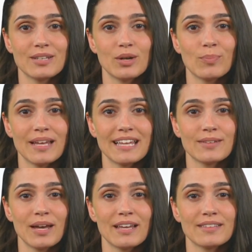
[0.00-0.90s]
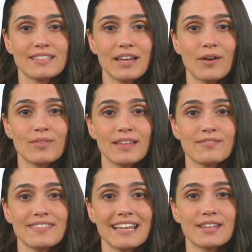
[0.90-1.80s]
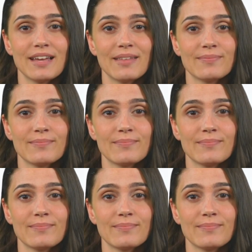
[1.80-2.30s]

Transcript: topic you'd like us to cover in the future,